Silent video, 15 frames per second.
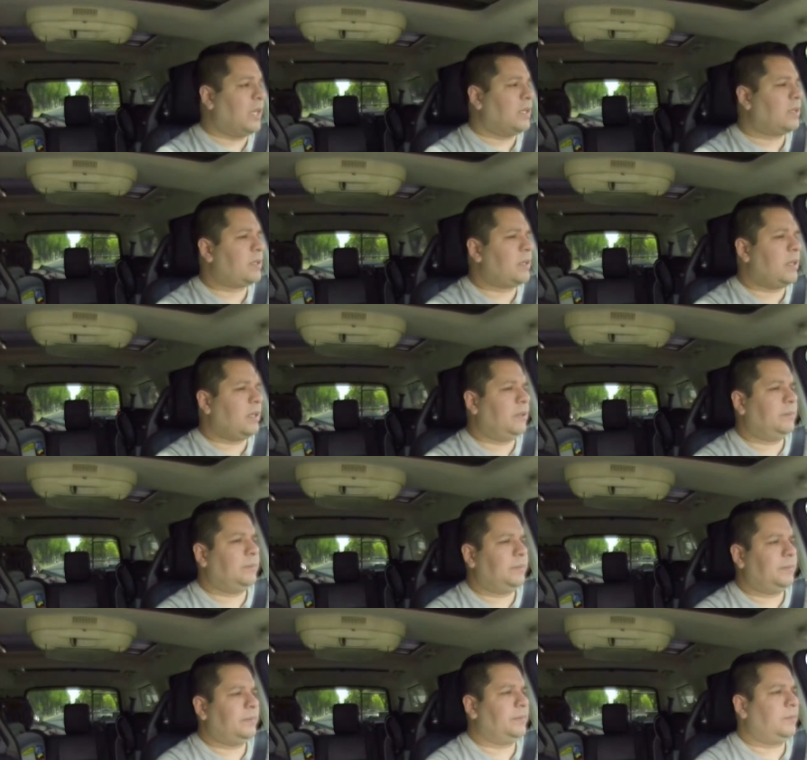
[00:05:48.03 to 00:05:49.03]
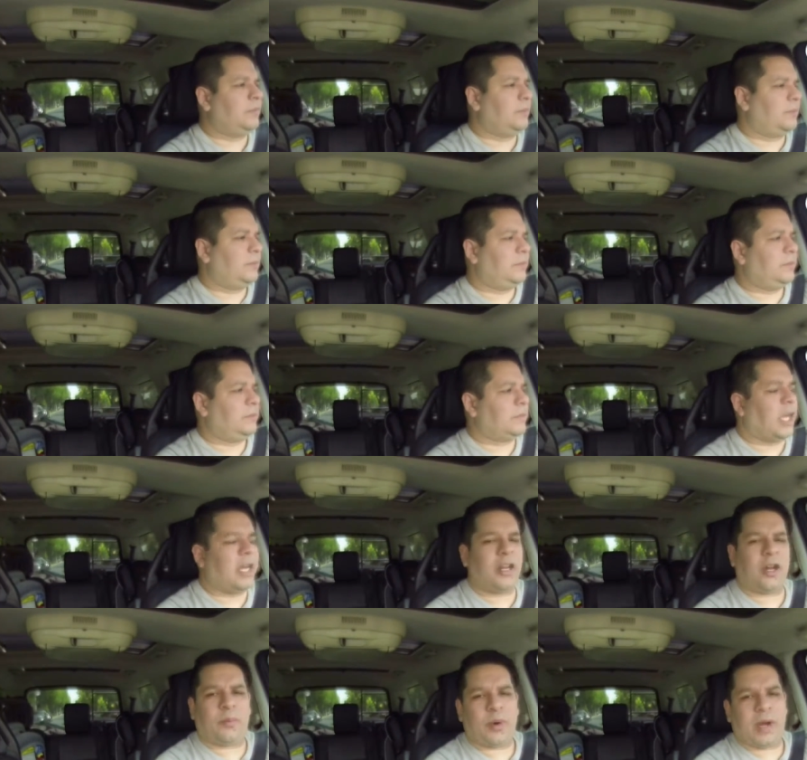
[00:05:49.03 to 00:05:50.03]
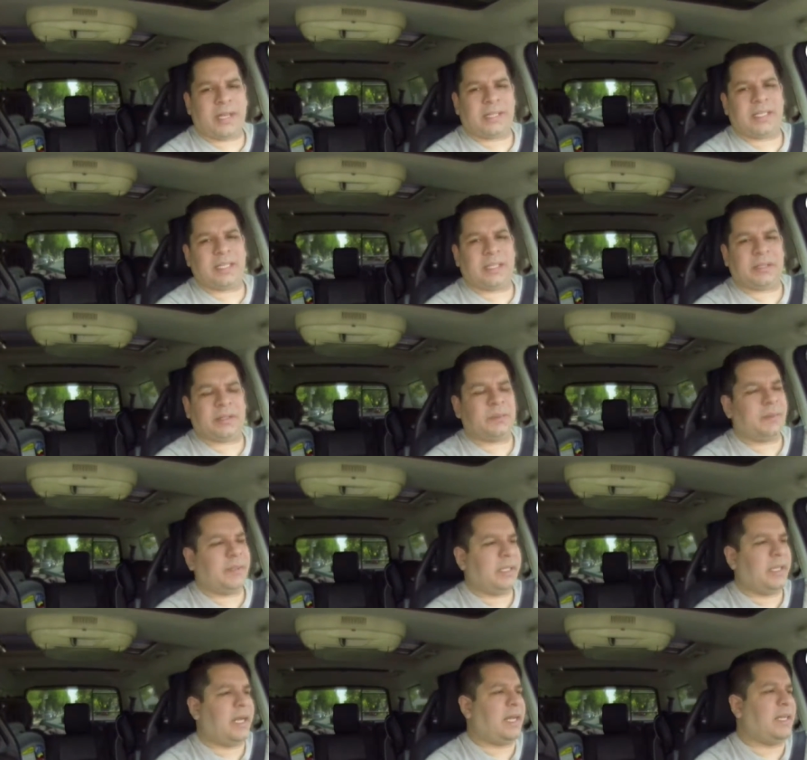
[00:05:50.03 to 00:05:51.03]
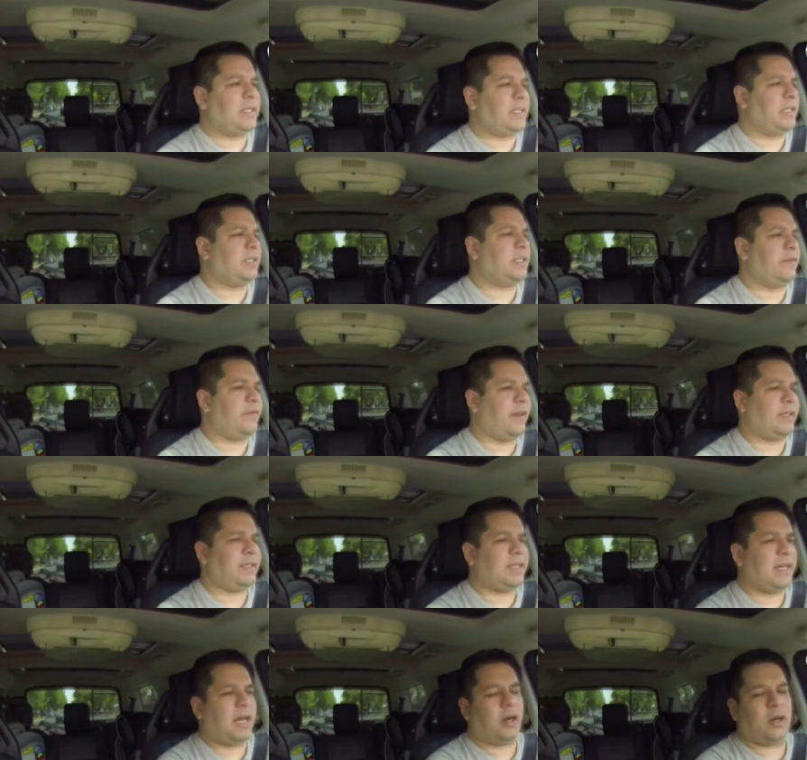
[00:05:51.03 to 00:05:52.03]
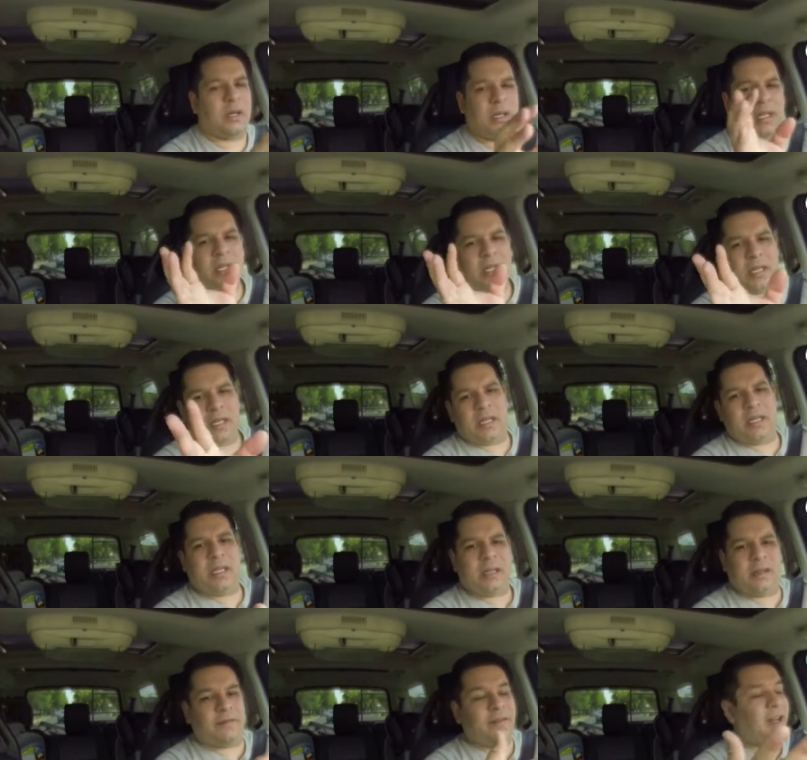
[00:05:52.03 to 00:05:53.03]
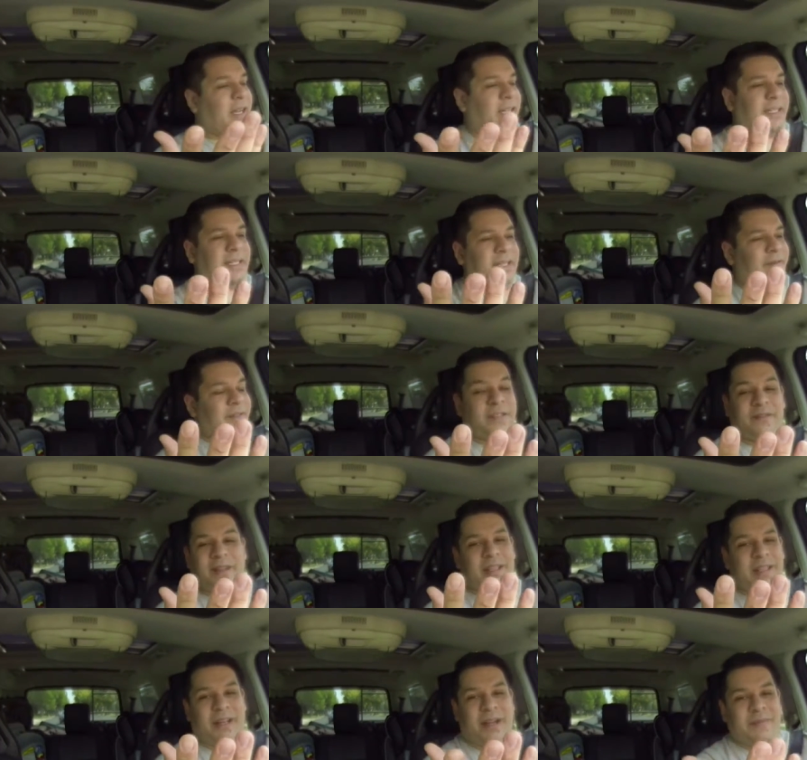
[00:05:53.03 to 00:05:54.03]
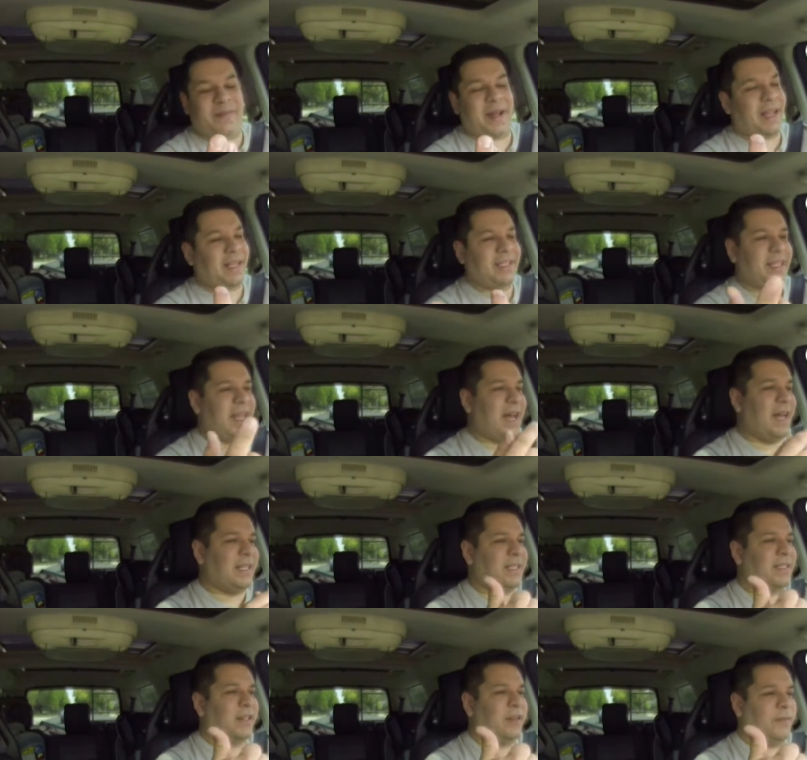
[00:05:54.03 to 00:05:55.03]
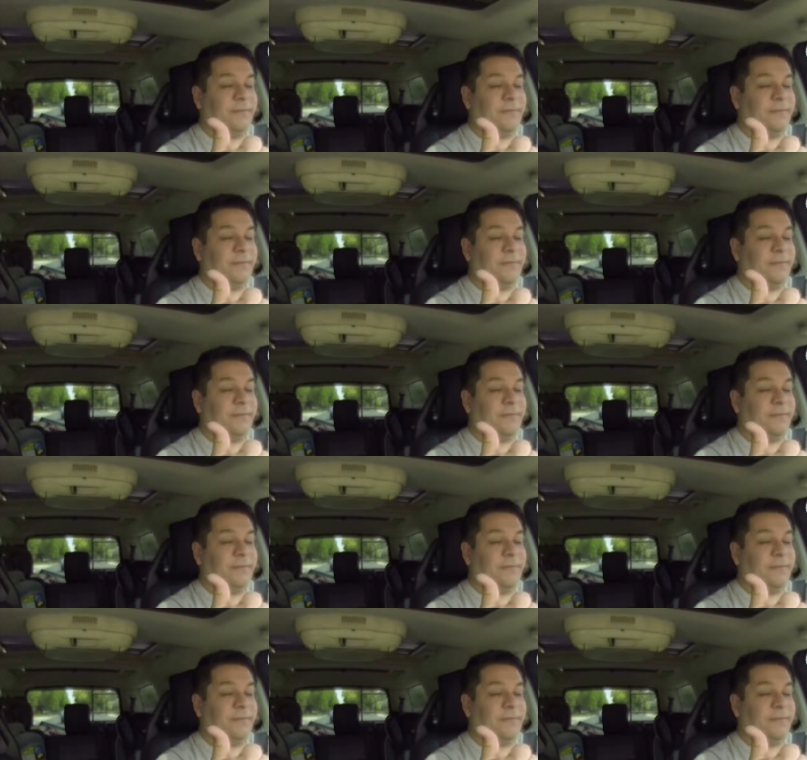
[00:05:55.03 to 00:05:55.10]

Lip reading: So, I know I'm ranting a little bit. I just needed to vent out. The vlogging stuff is fun though. I'm back to that. So,